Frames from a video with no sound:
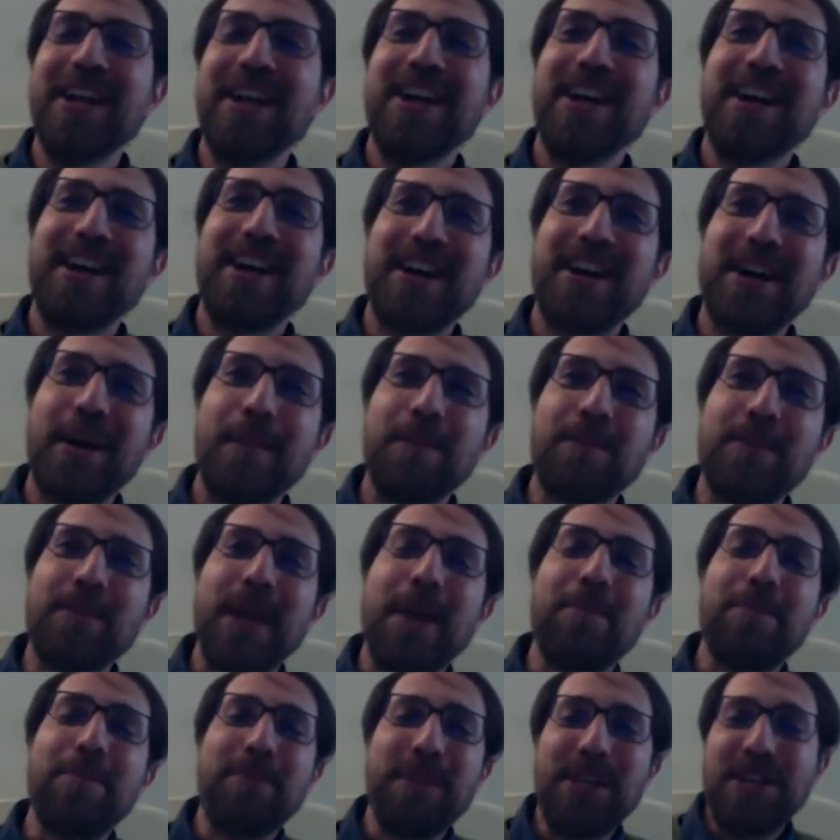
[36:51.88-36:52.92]
um,
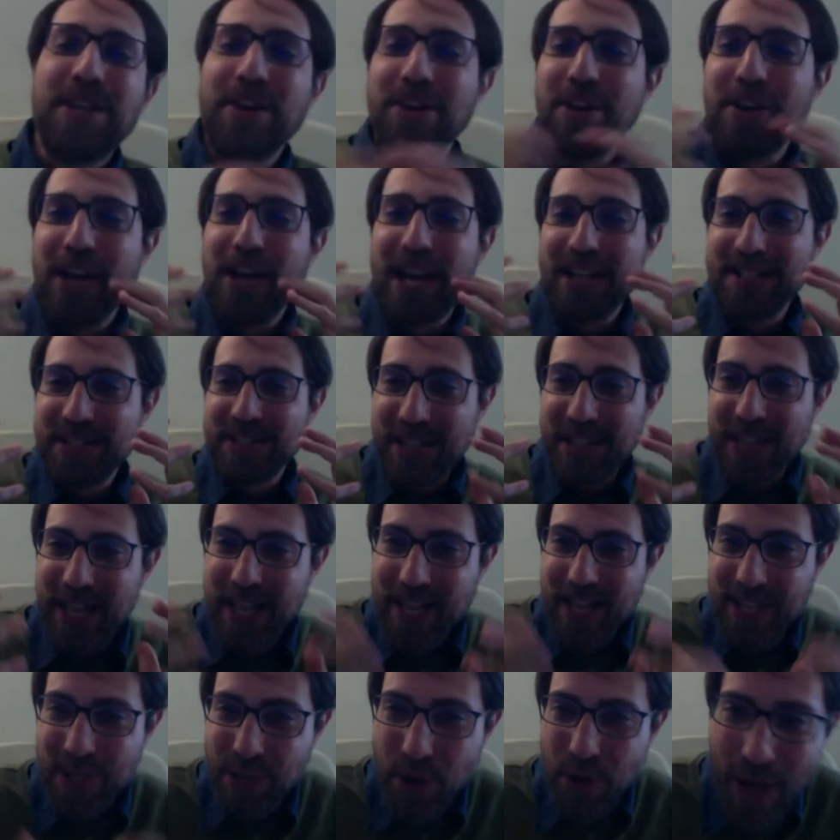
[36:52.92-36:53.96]
appear as
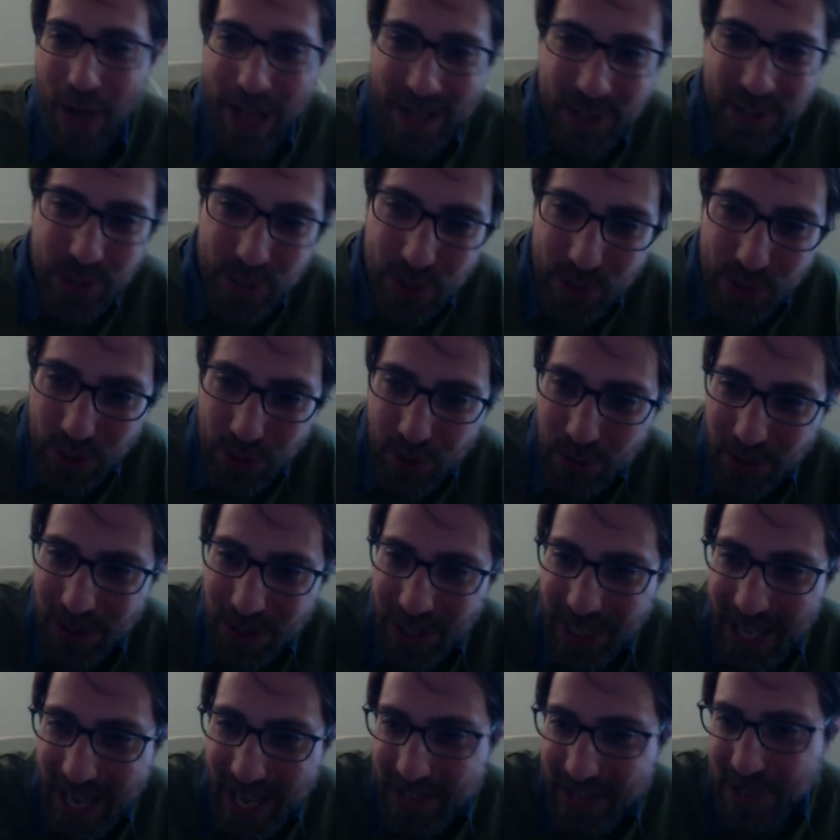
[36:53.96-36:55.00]
a, you know, as
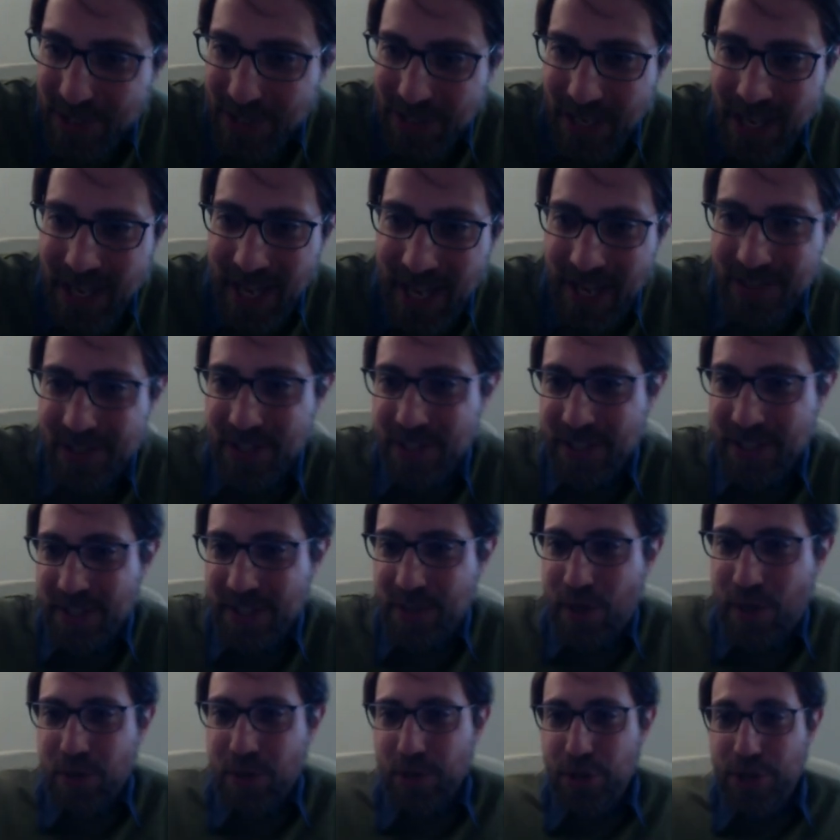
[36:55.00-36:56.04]
totally anti anti
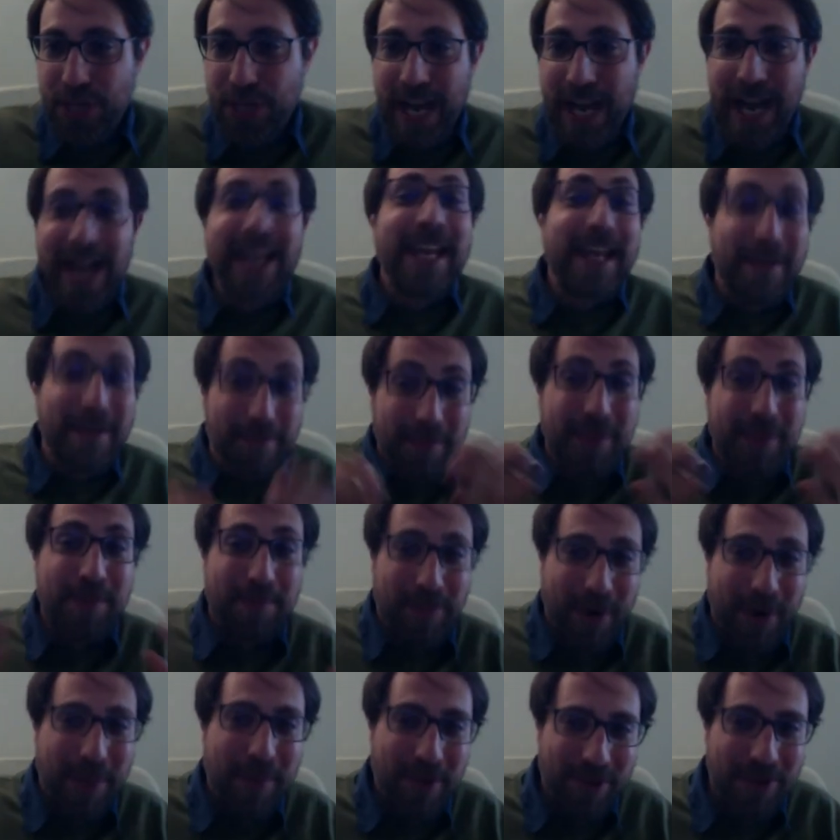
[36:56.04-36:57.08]
technology guy,
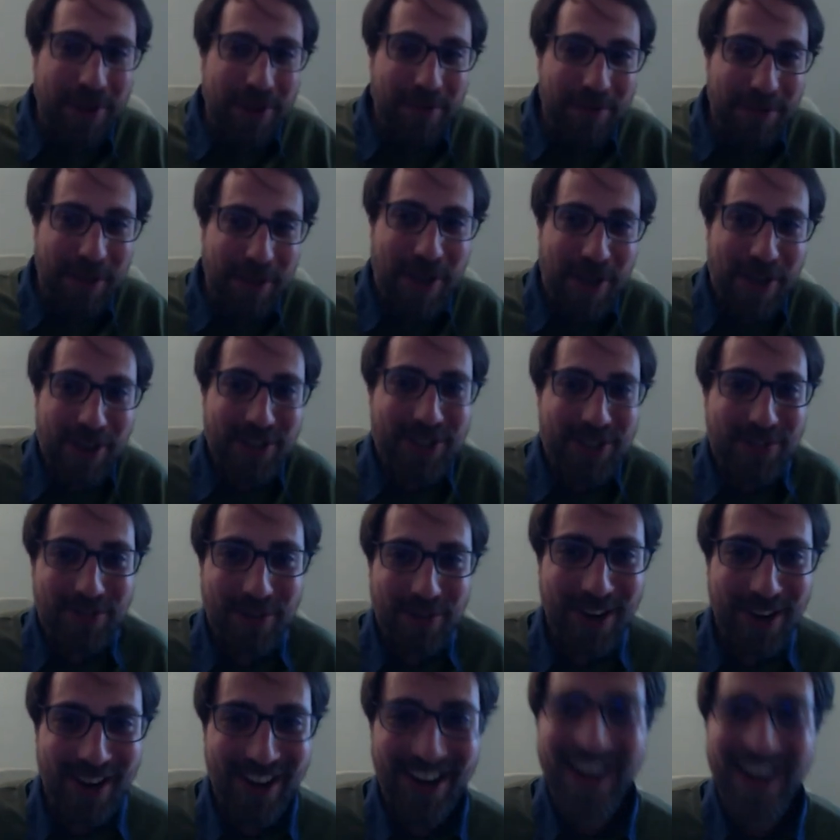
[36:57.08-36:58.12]
primarily because
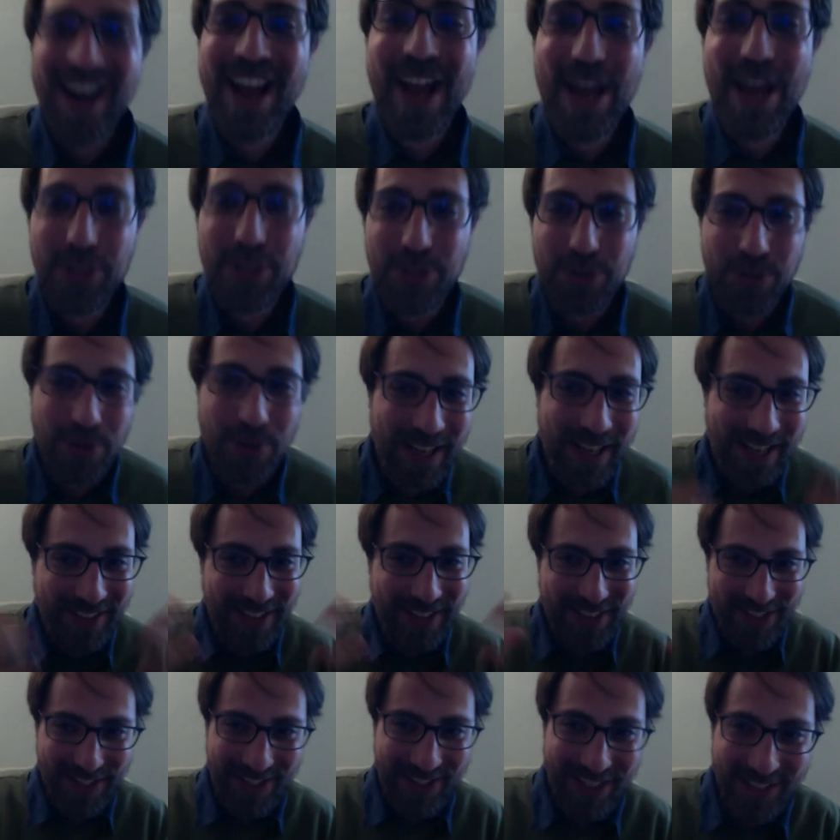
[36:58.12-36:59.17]
we are doing
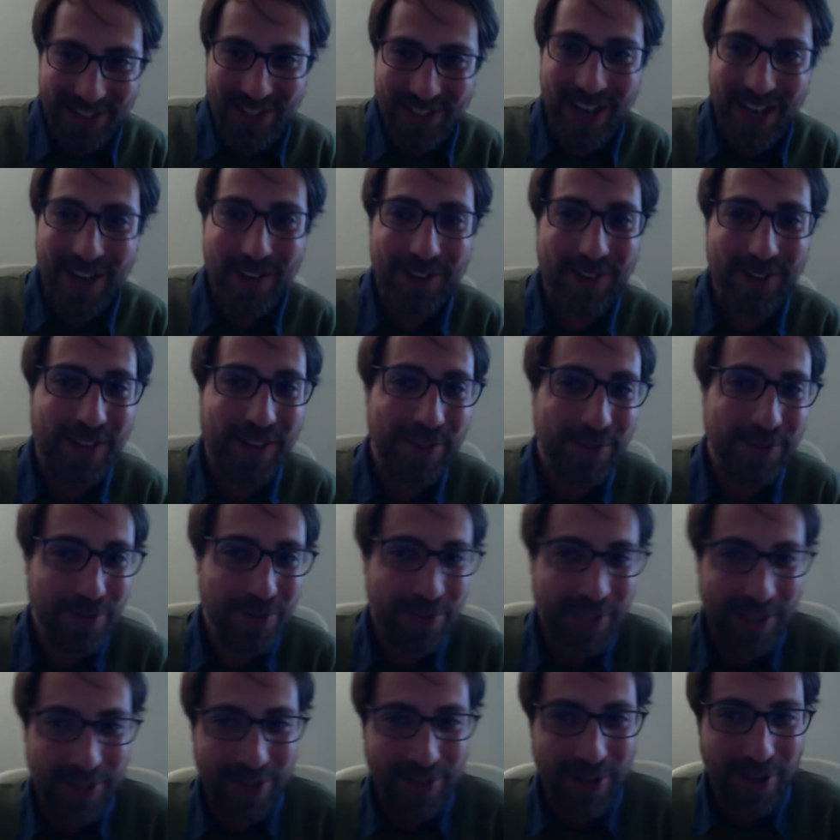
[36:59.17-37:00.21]
this entire thing
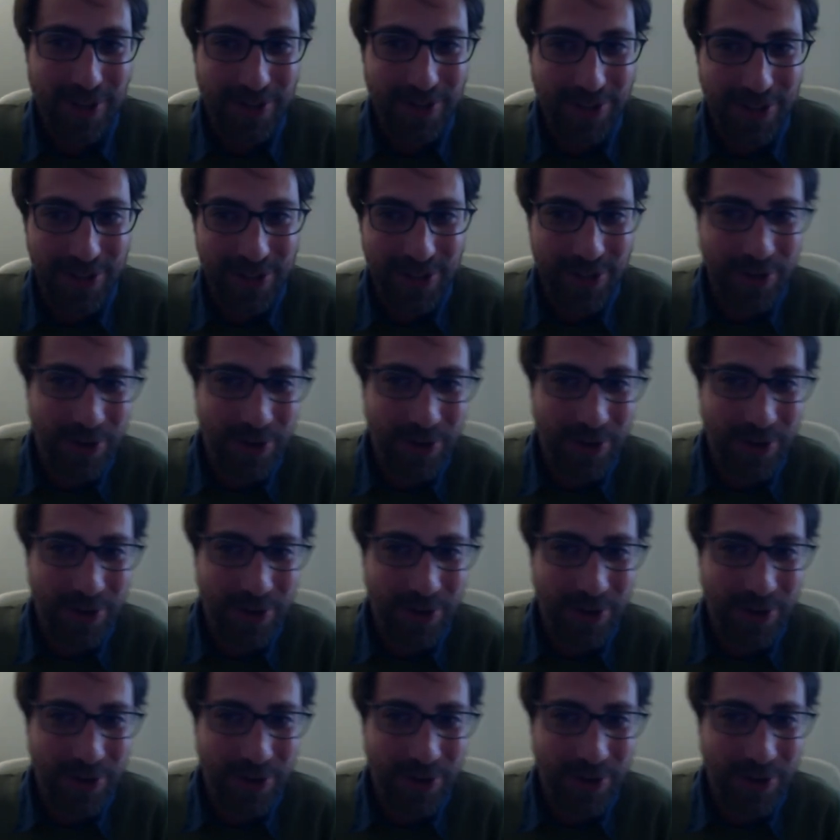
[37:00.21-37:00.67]
through technology.